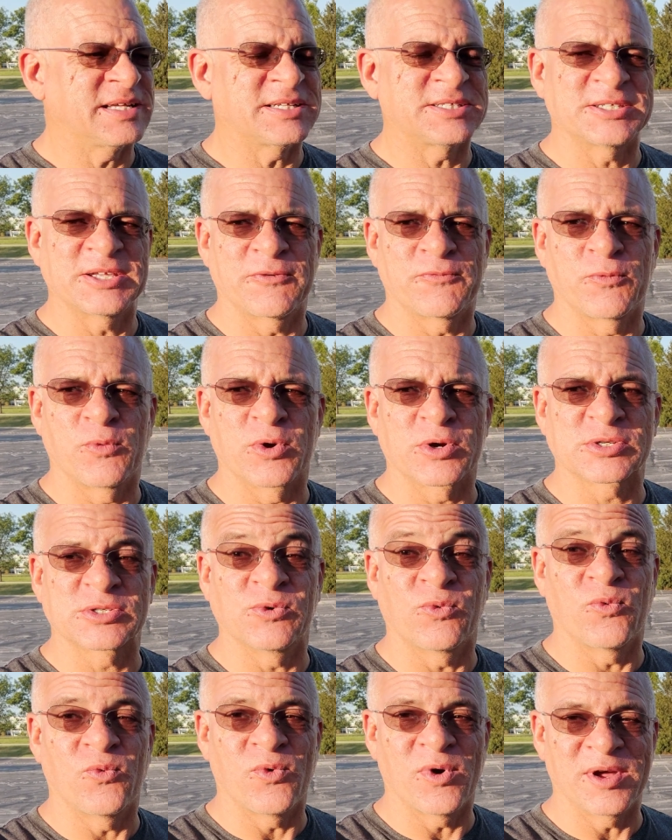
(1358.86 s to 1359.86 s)
stuff works
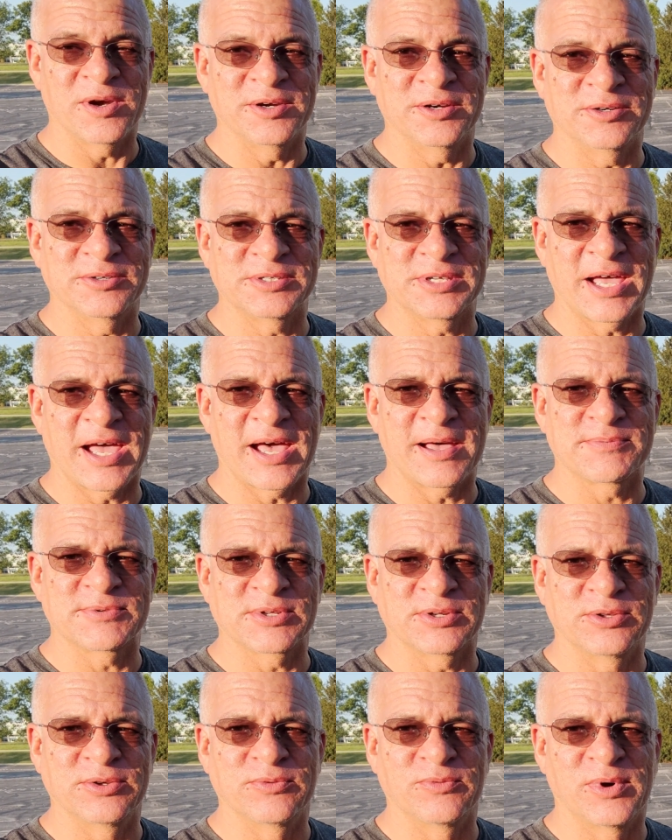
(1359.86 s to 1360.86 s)
wonders,
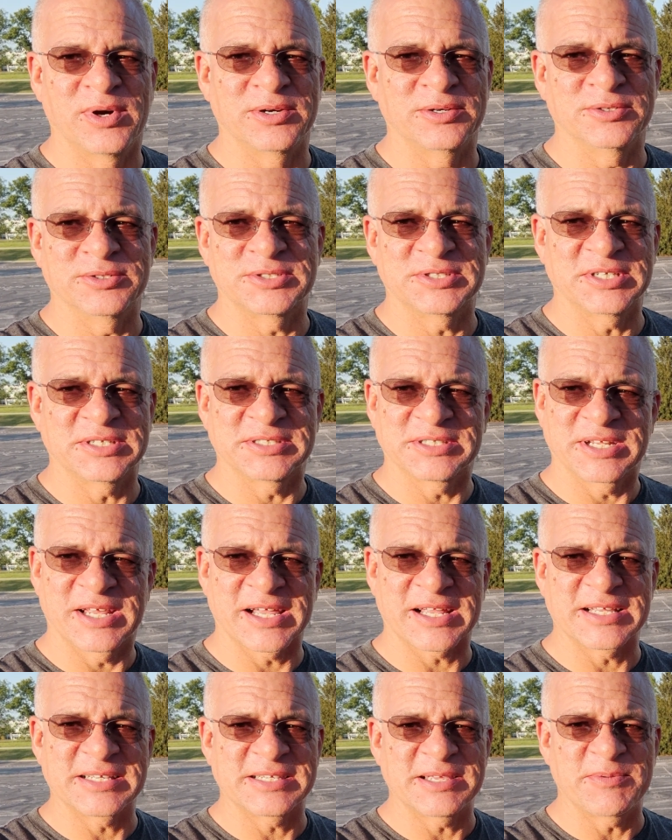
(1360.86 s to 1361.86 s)
absolute wonders. Just
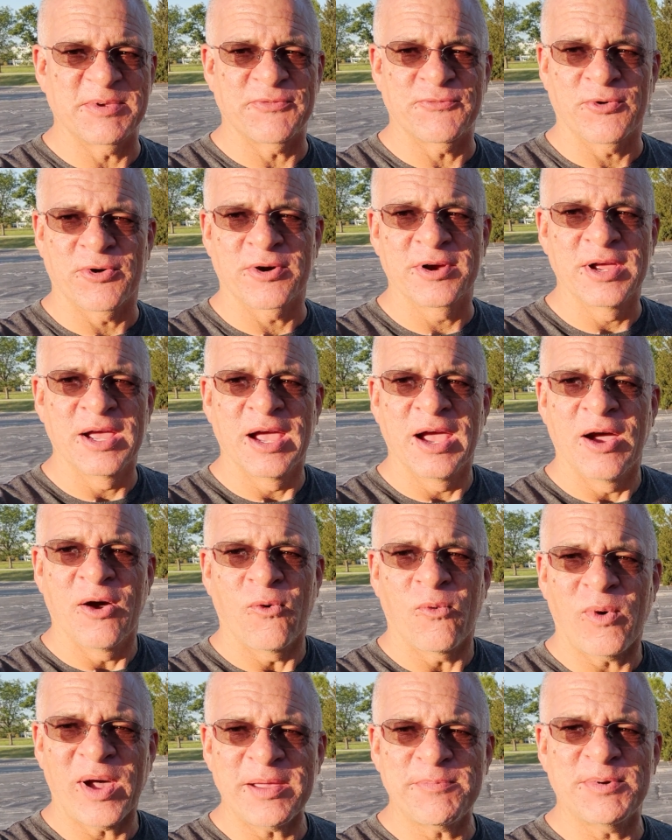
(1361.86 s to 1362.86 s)
like I said before,
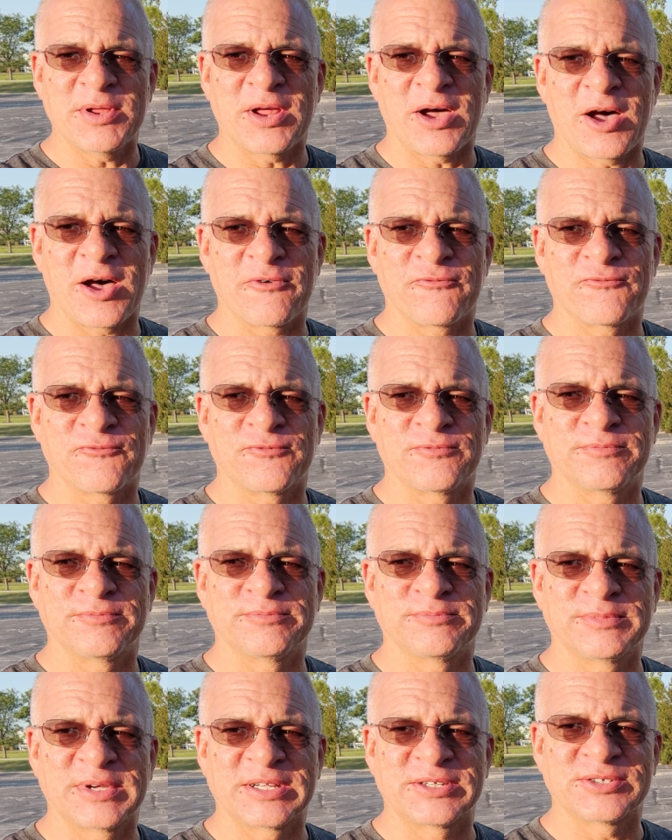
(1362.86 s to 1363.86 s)
wipe it off.
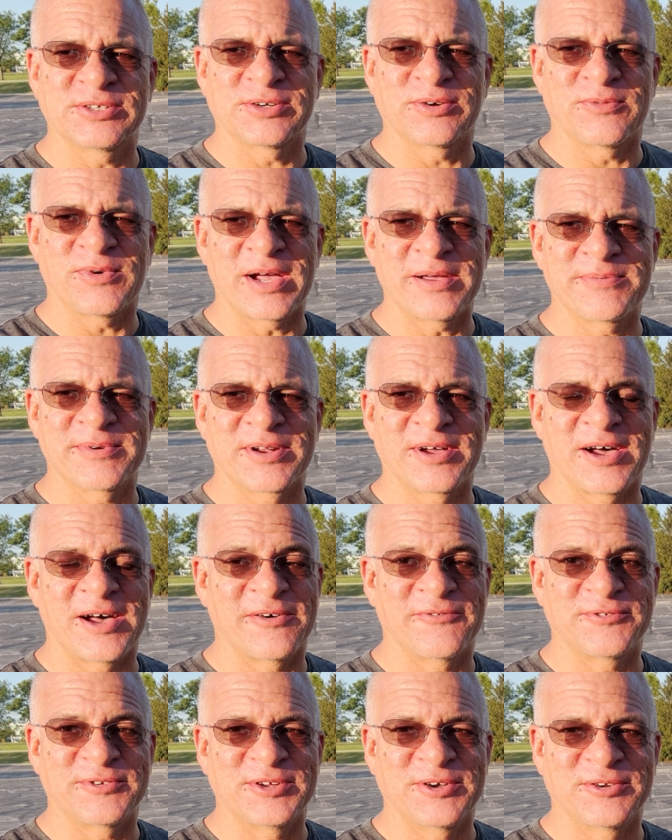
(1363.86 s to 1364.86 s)
Make sure to wipe it
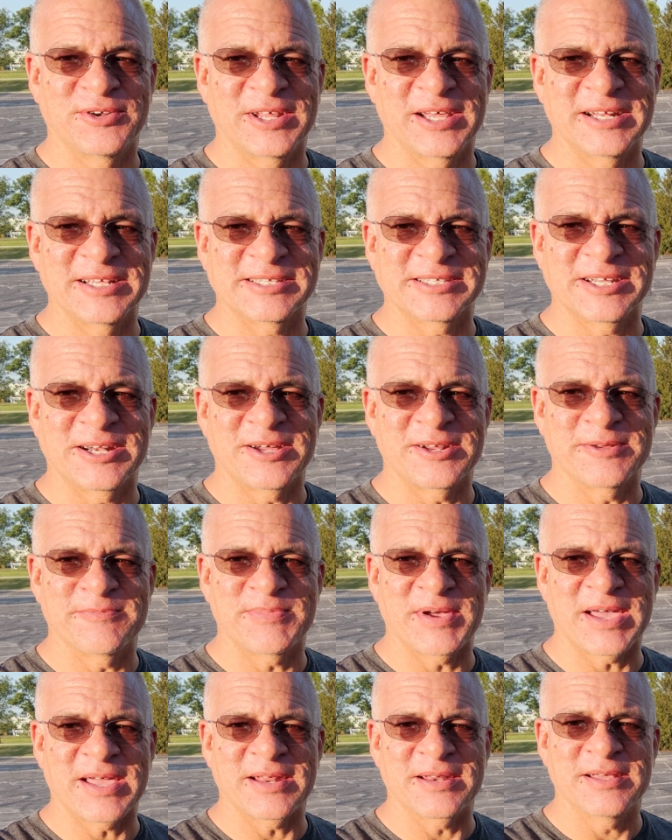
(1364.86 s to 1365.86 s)
off. Don't let it sit on the
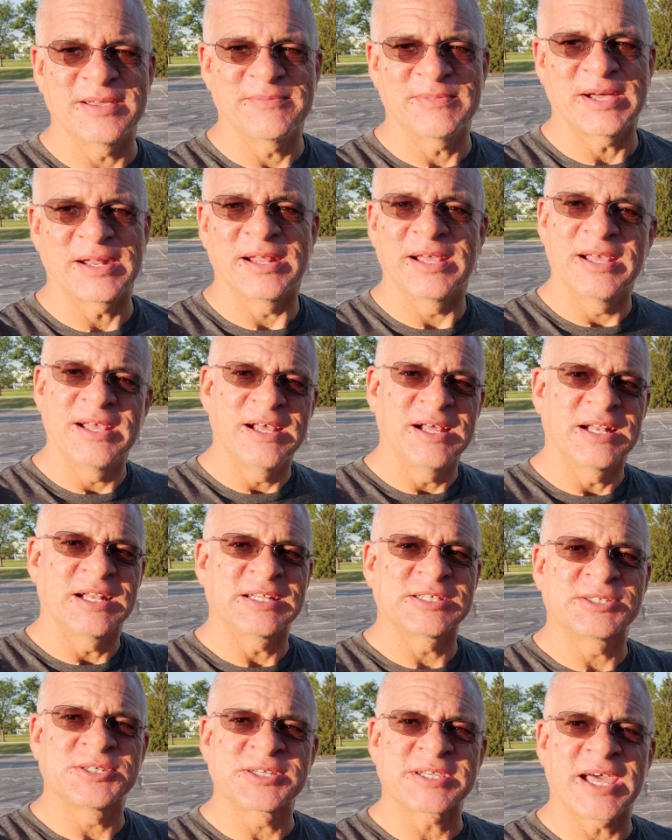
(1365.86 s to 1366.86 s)
paint. But
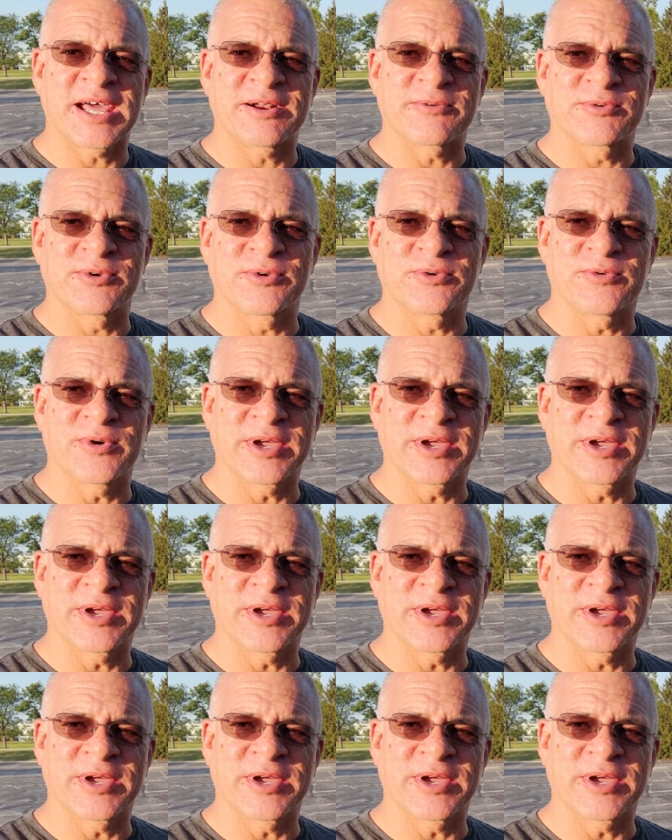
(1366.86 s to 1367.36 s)
let's look at it real